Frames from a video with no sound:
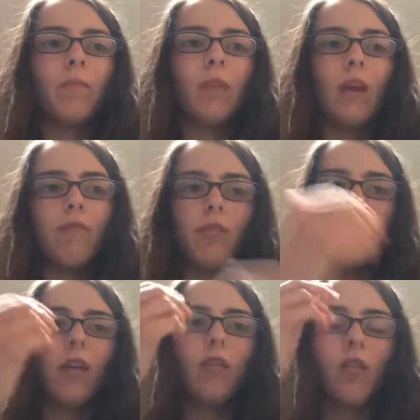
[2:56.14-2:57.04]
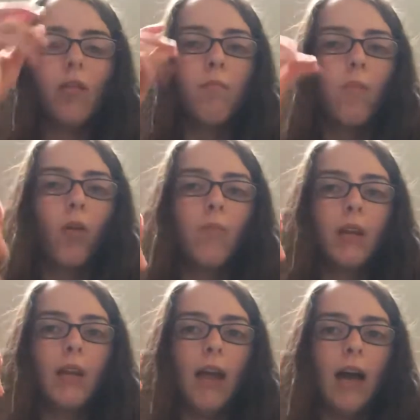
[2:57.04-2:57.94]
If the moment
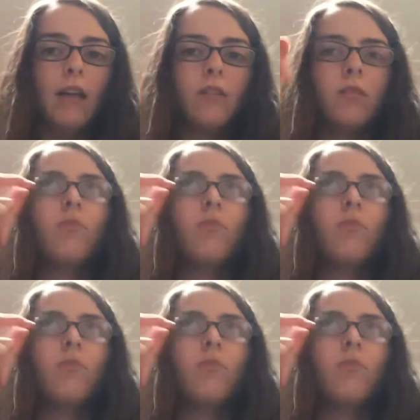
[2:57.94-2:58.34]
it ends,